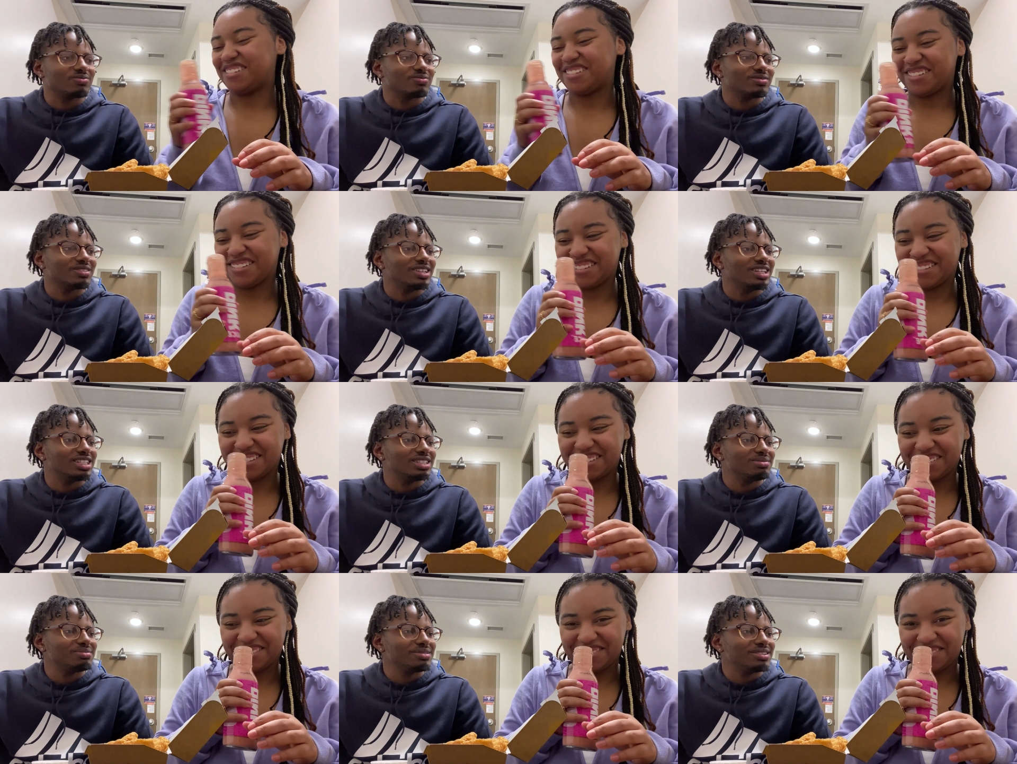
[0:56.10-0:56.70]
Speaker 1: Um, it
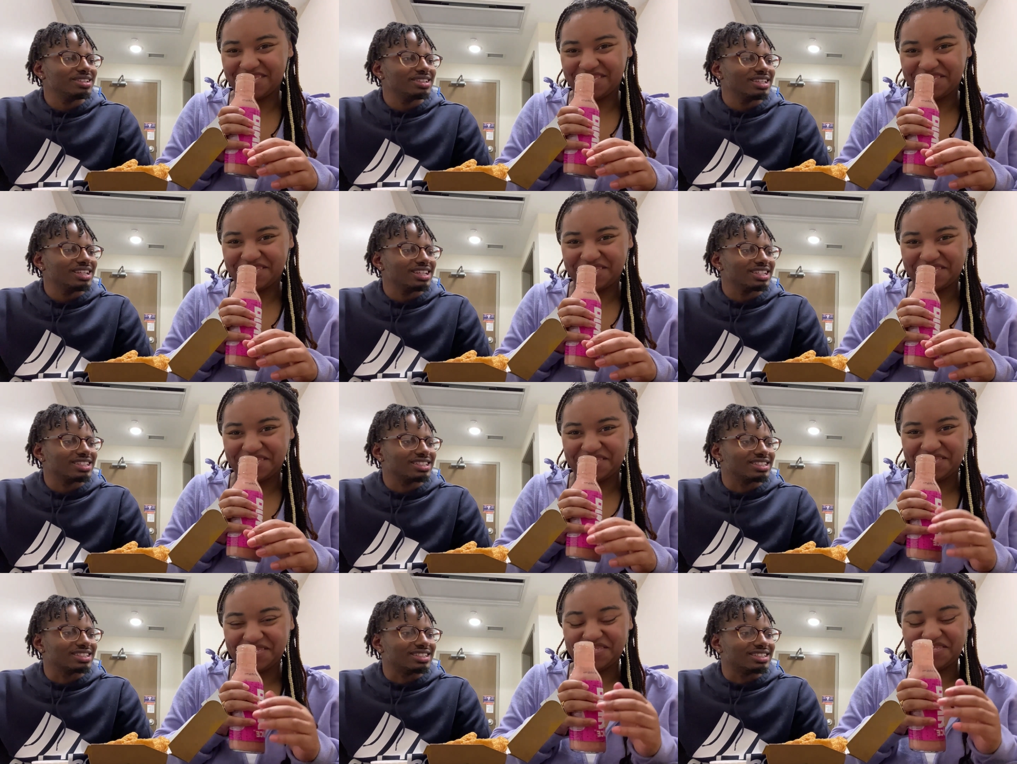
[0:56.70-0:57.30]
smelled like
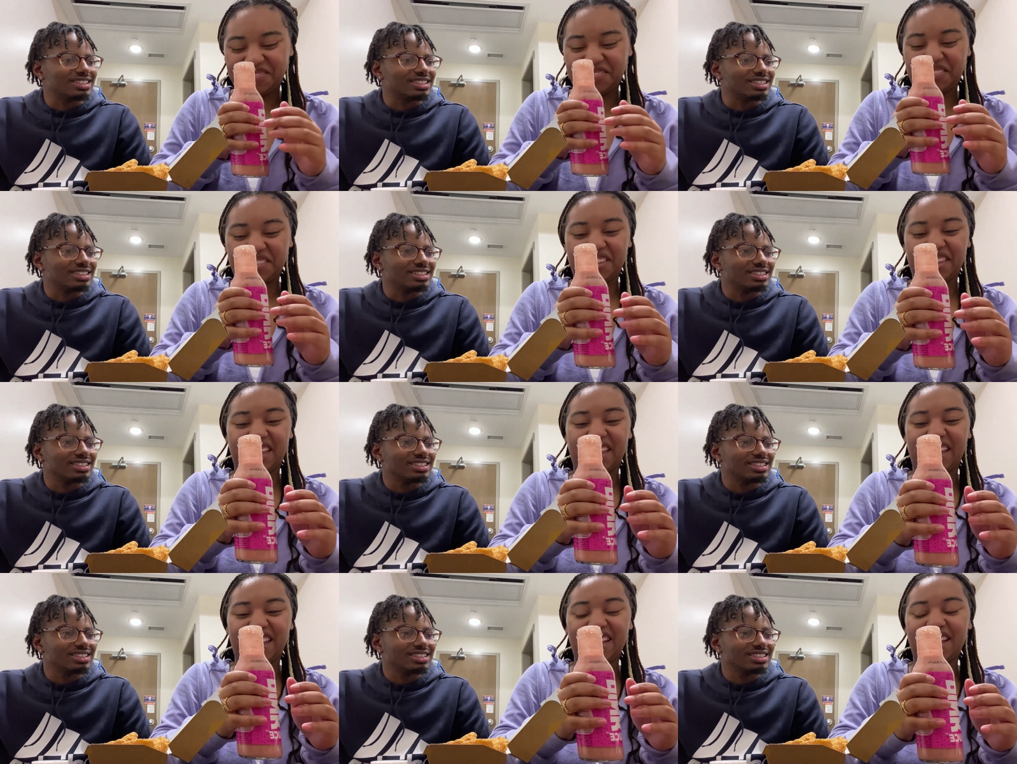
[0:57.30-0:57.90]
a.
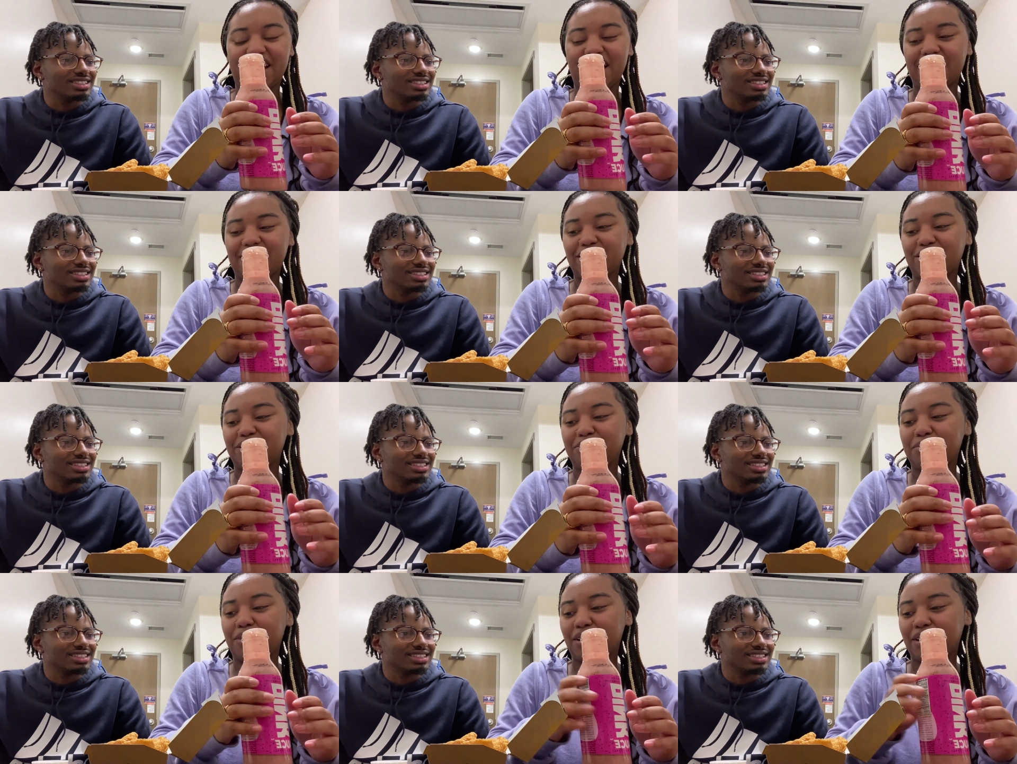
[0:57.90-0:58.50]
It kind of
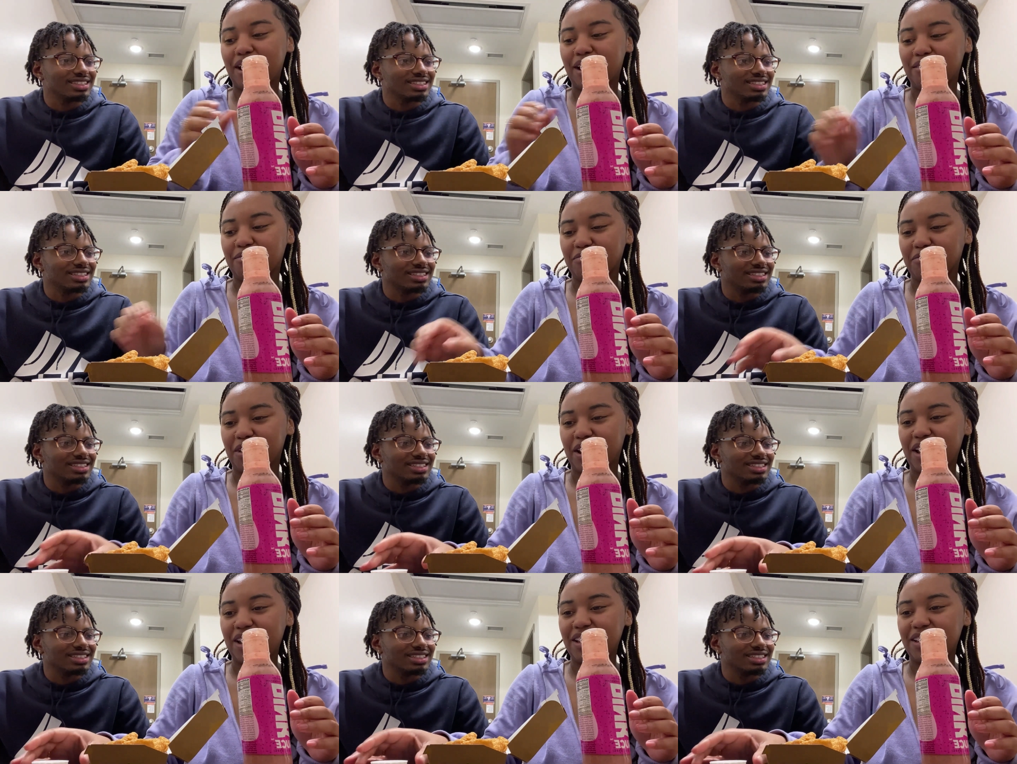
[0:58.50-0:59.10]
smelled like
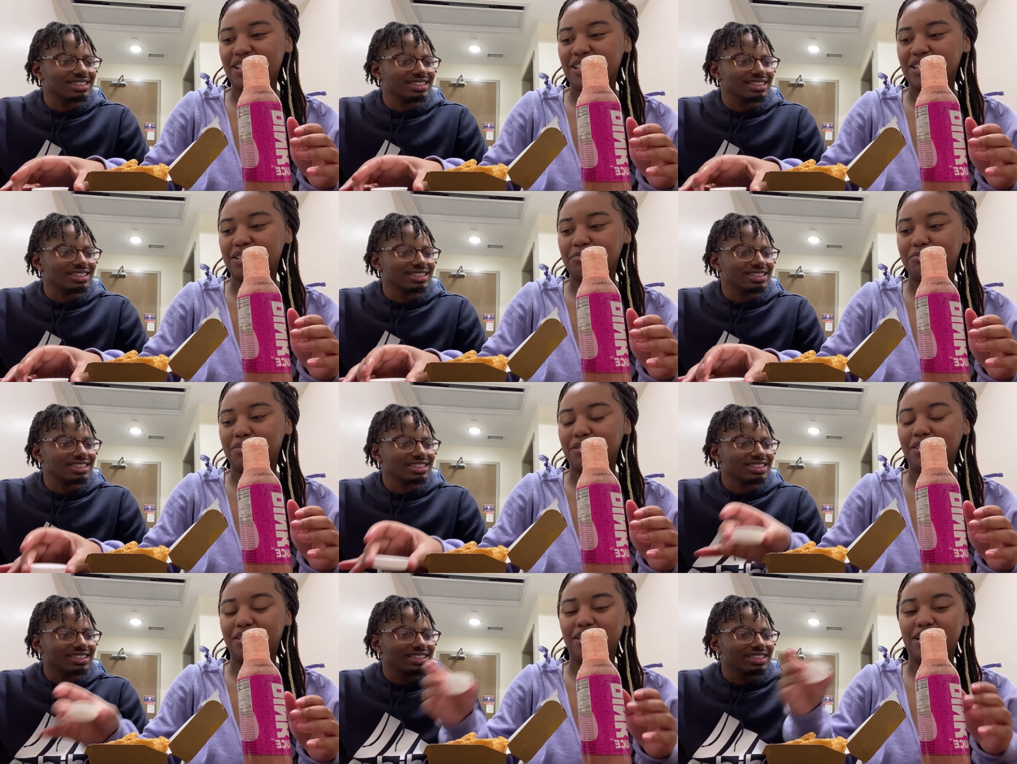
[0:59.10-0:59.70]
ranch, but
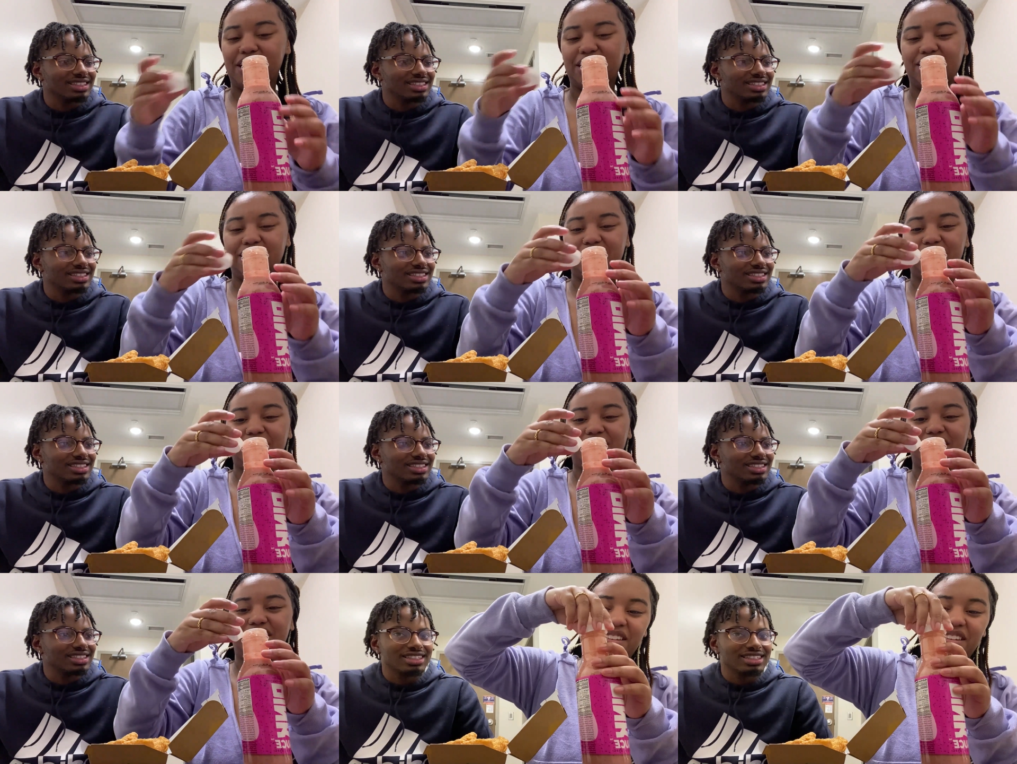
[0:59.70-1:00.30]
like
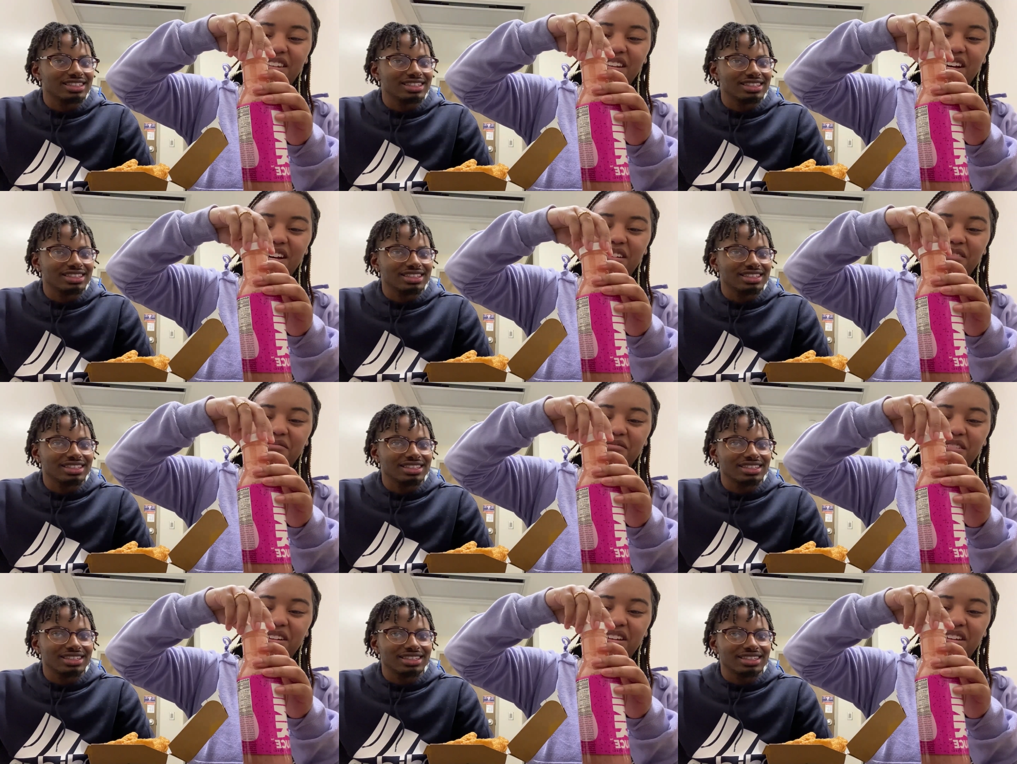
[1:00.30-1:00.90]
not
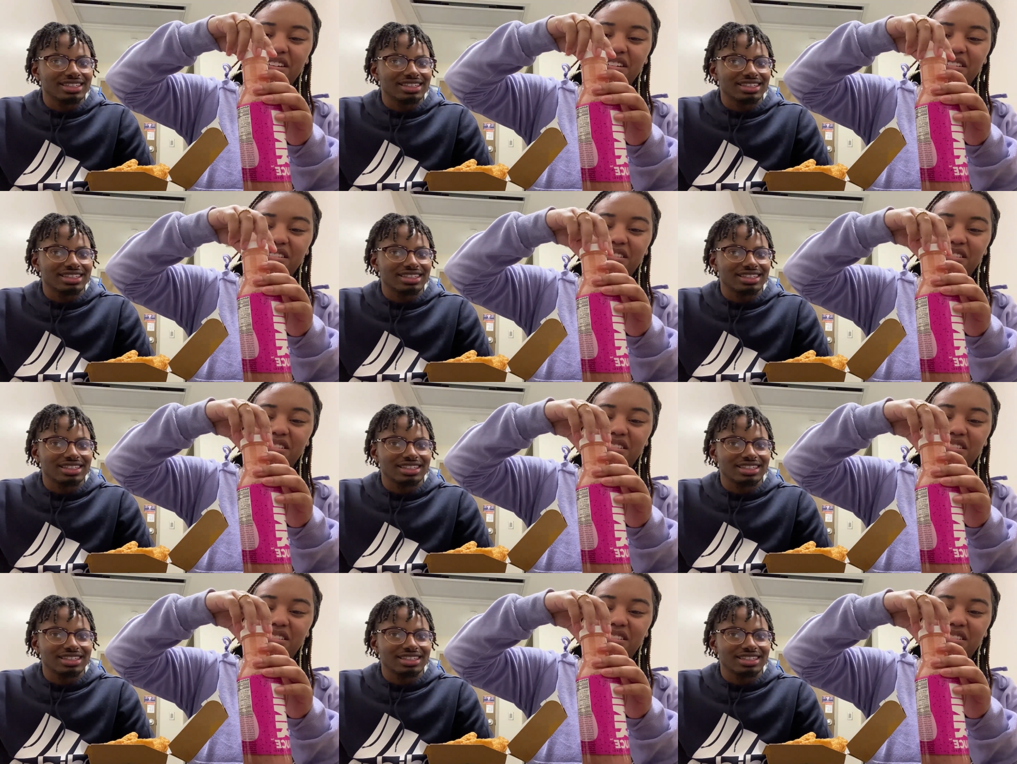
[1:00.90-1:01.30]
ranch.